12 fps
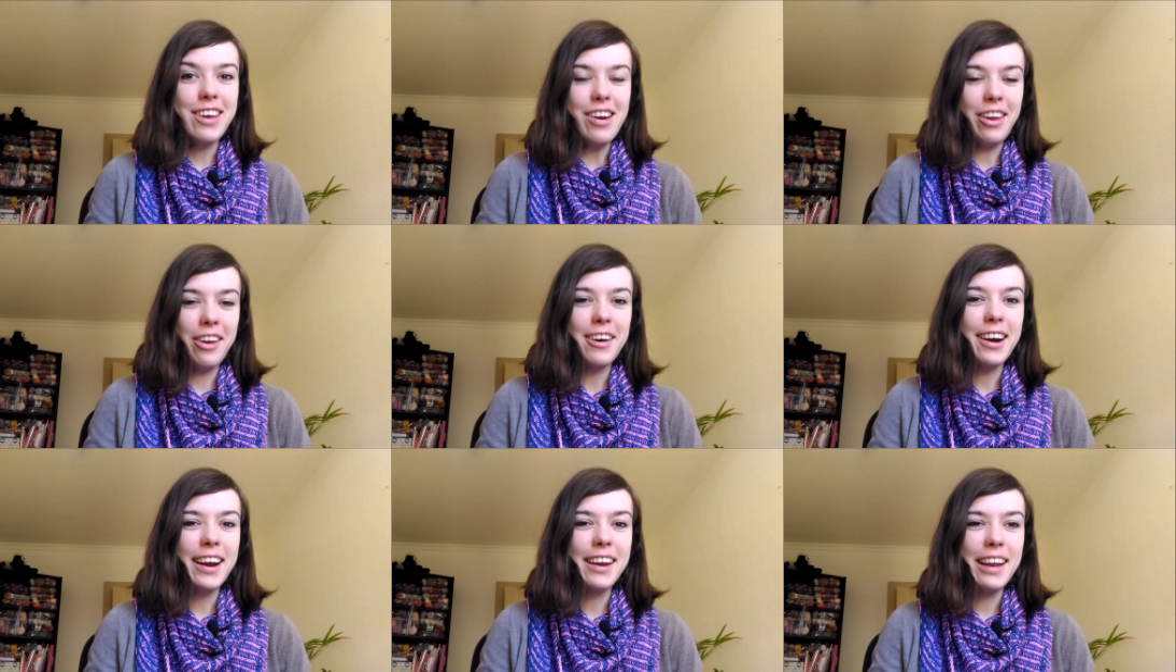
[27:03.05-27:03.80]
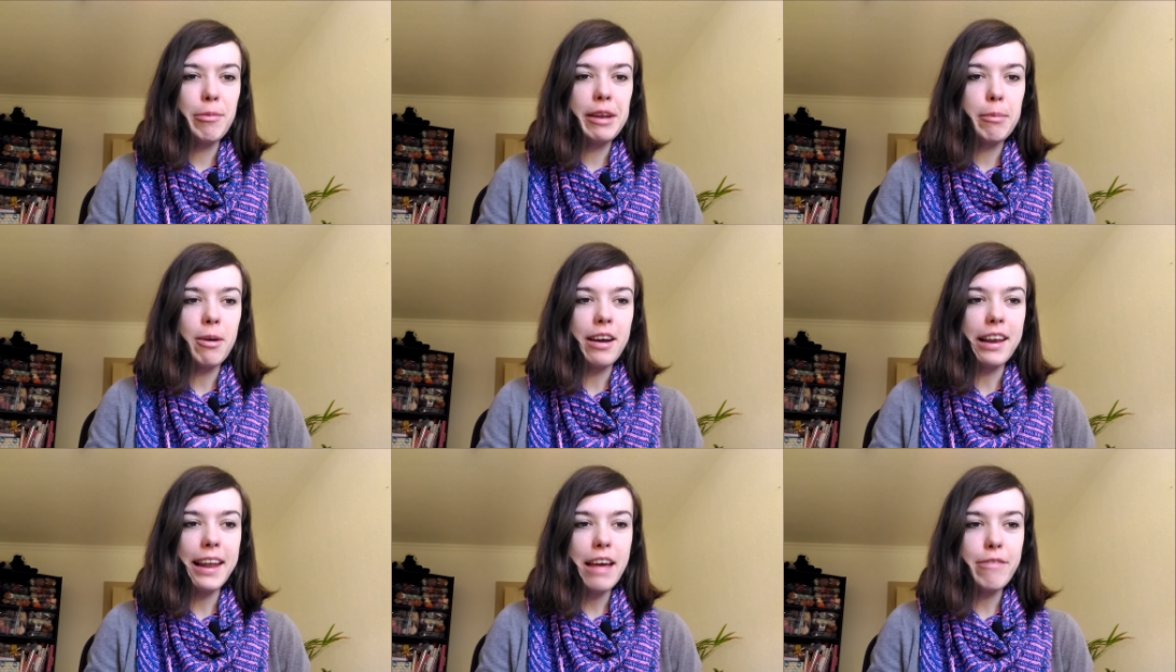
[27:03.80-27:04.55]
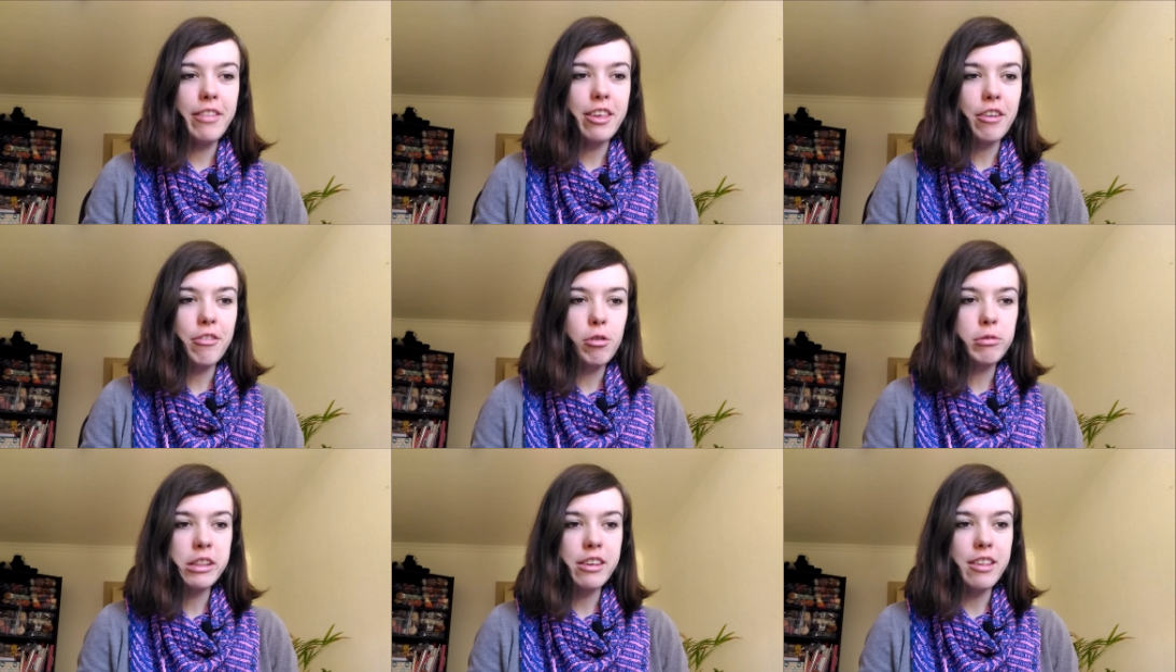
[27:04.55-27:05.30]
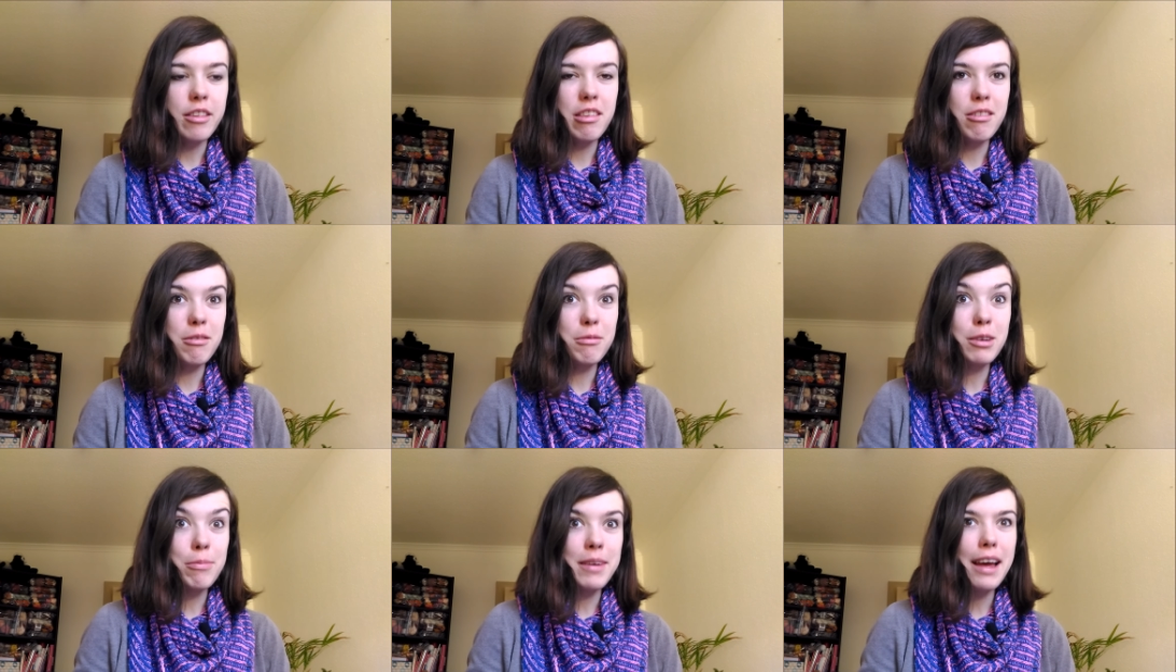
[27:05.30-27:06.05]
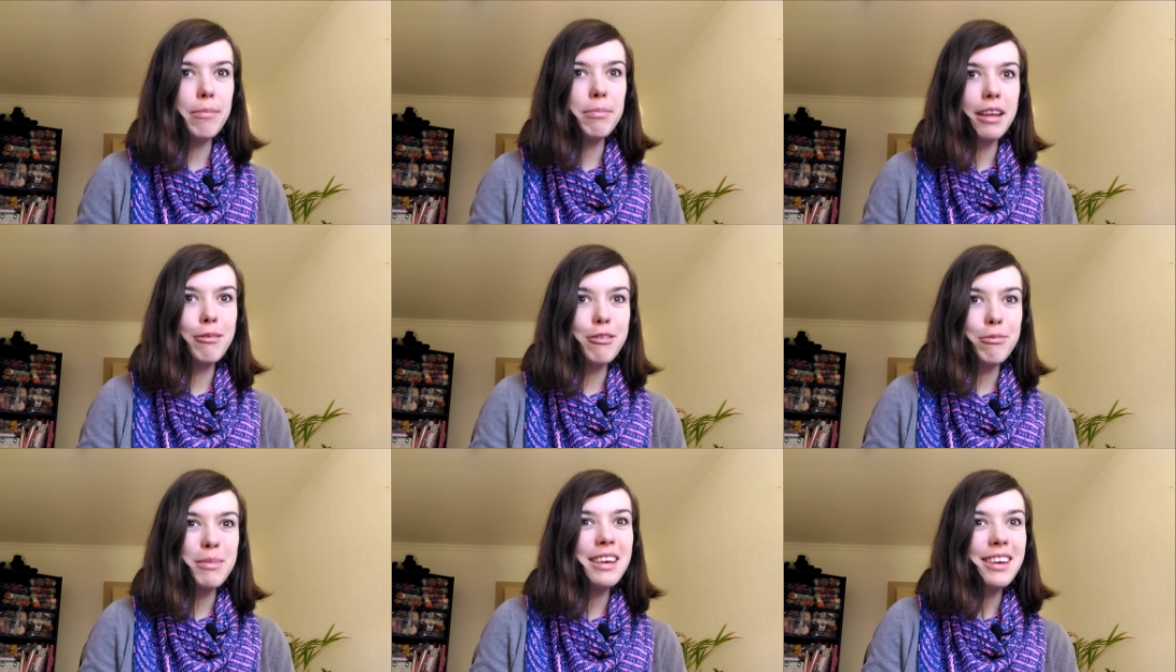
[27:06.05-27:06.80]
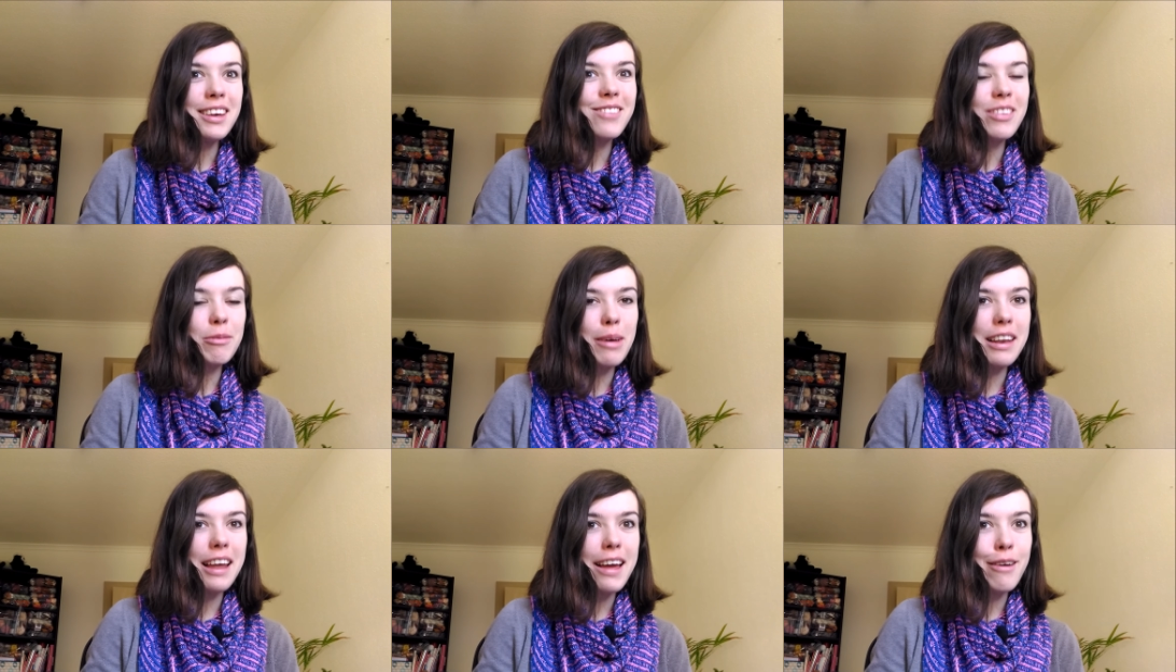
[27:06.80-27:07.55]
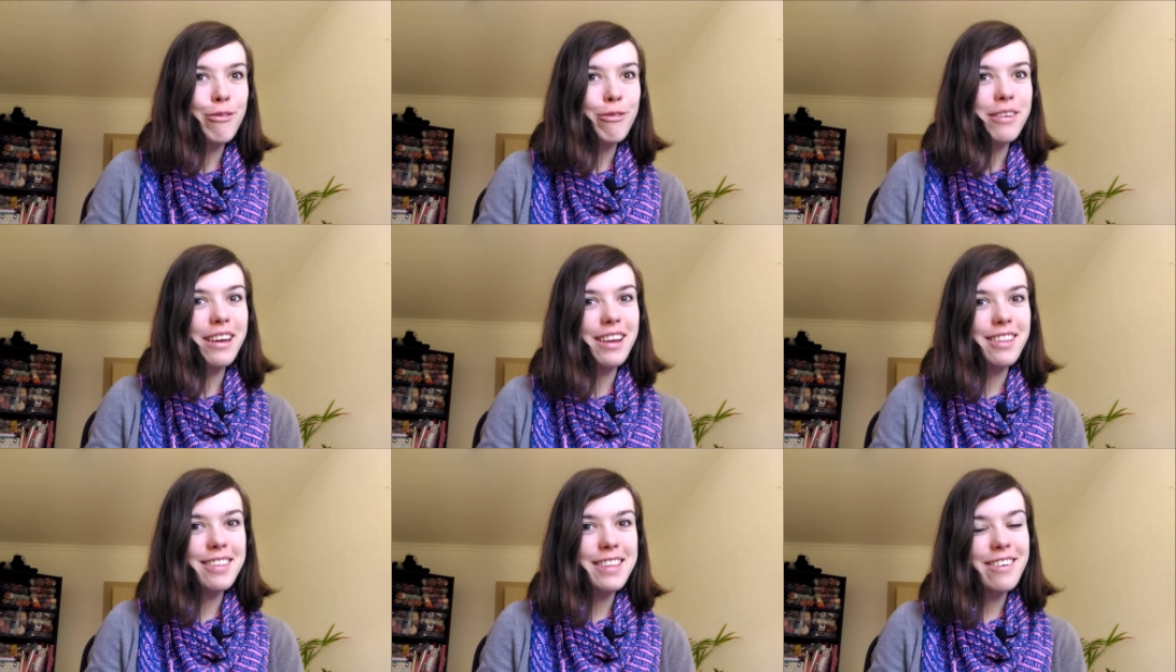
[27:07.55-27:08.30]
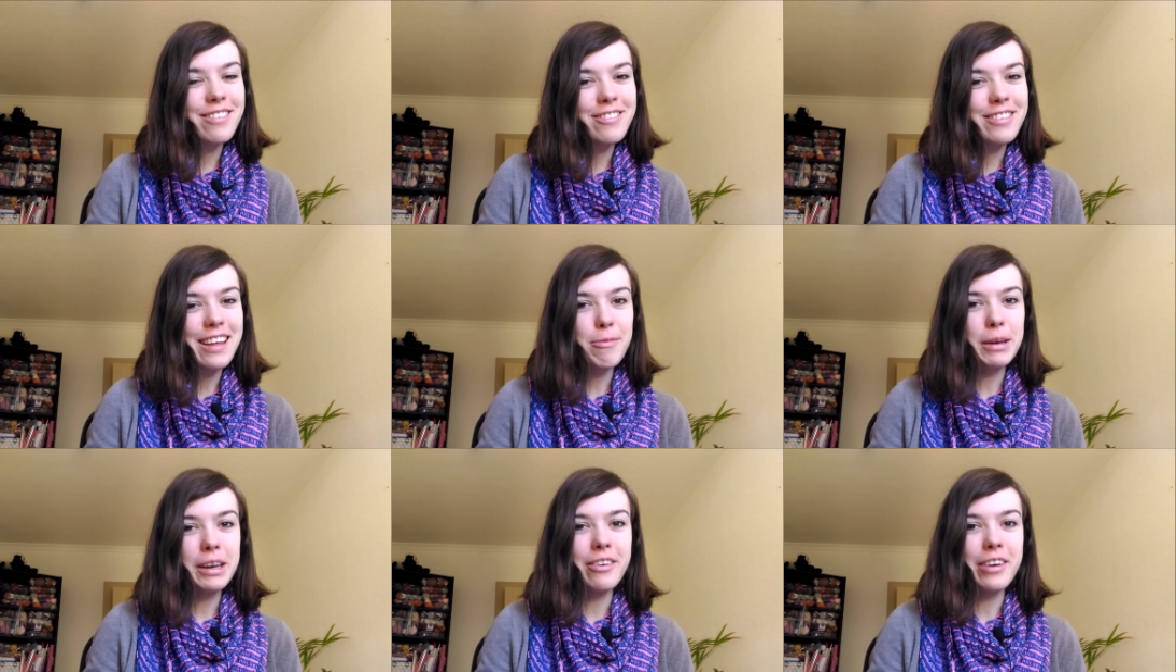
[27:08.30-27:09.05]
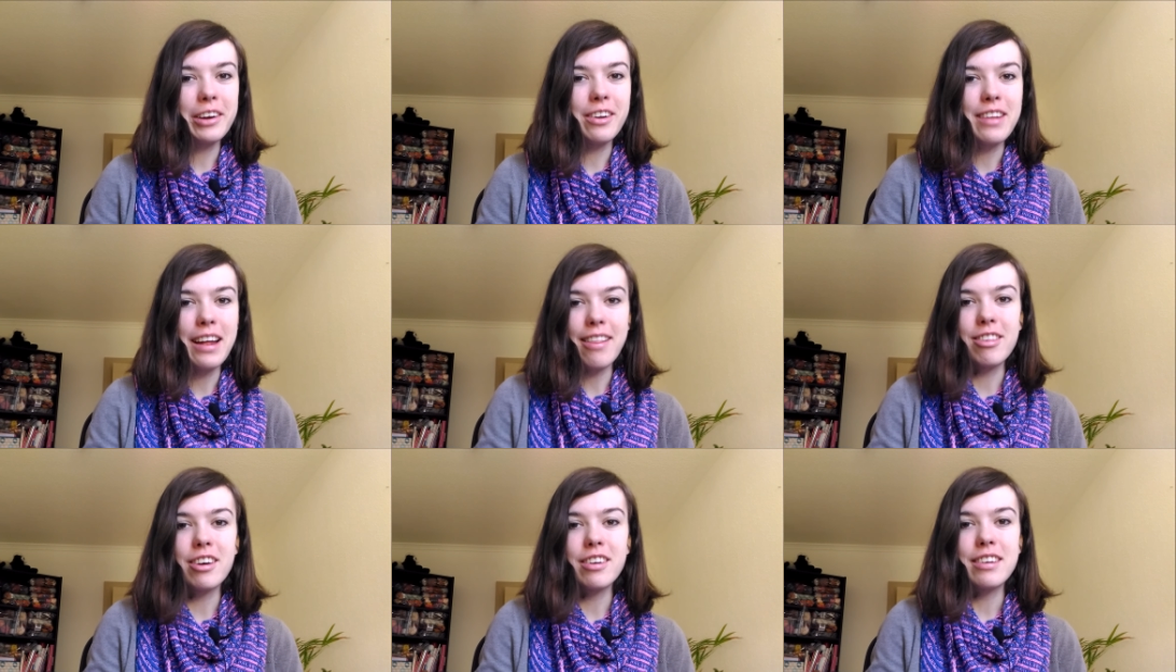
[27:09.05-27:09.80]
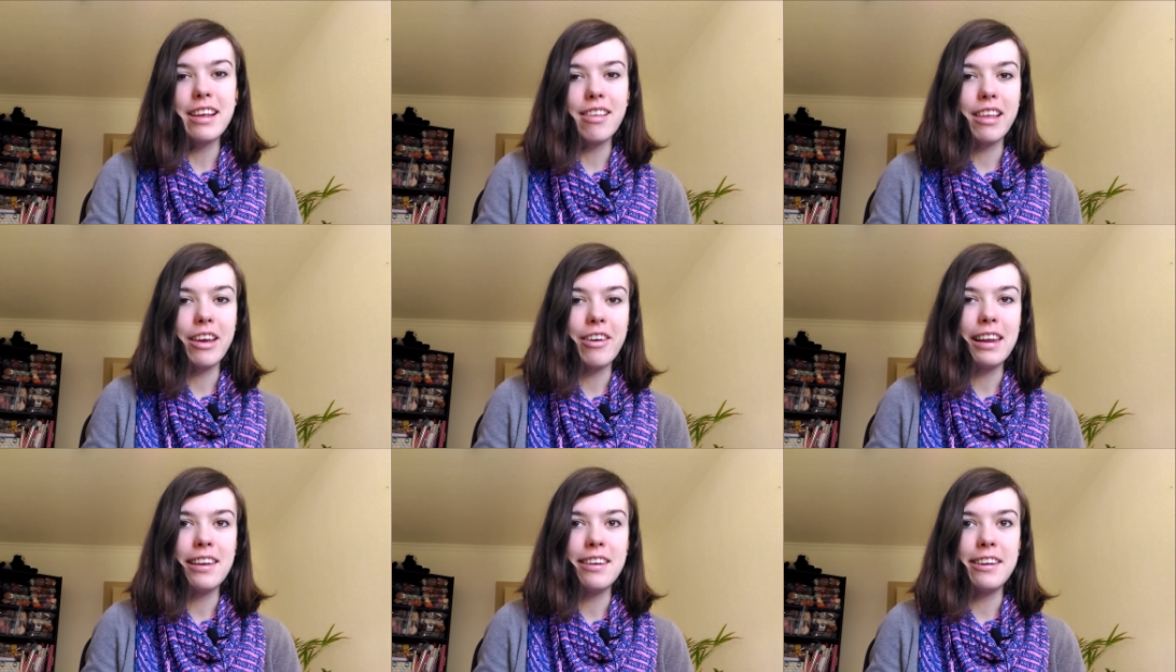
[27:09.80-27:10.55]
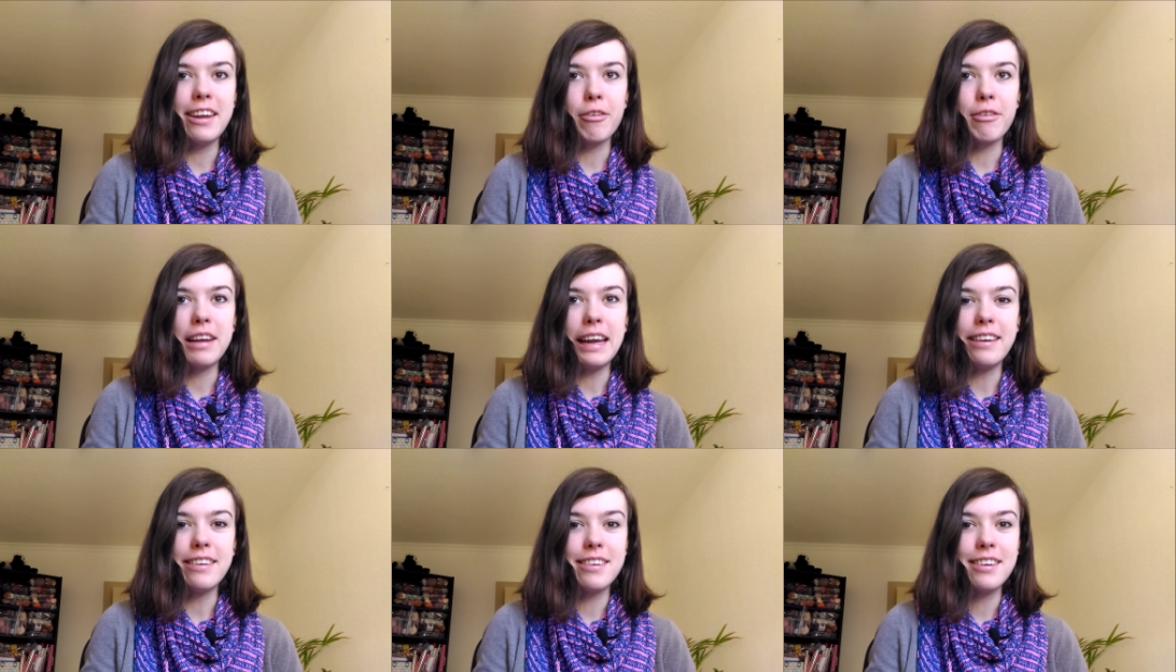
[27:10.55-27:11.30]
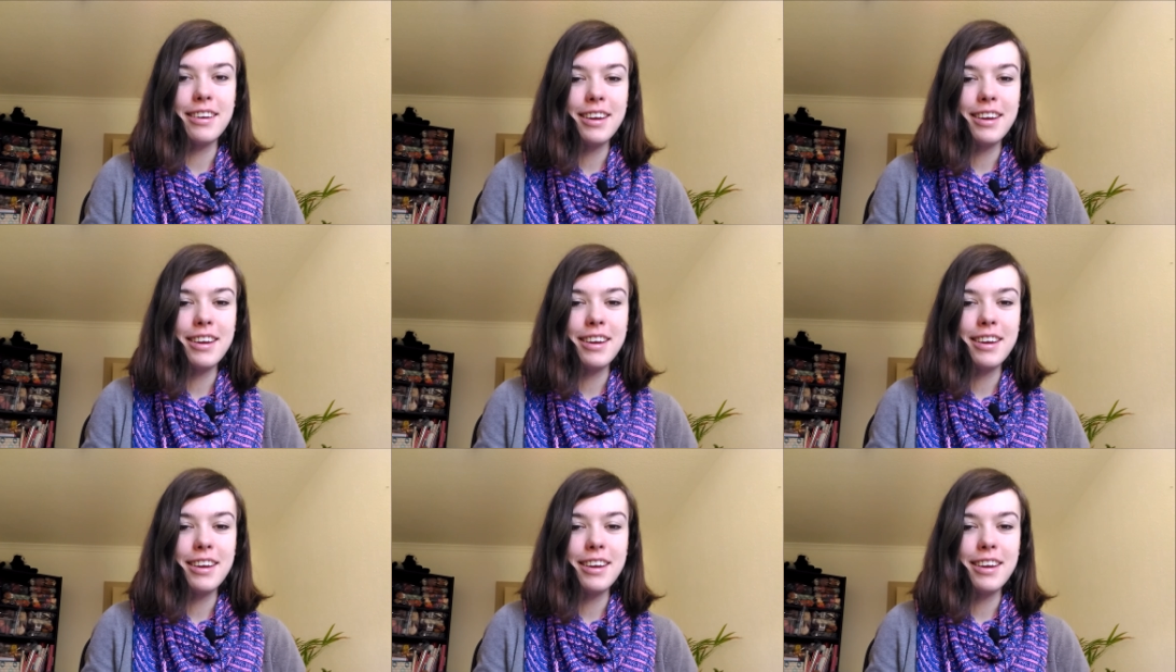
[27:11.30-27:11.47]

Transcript: going to talk a little bit about life in general, which is what's been happening with me and with my life and stuff that's been going on that's not necessarily knitting related.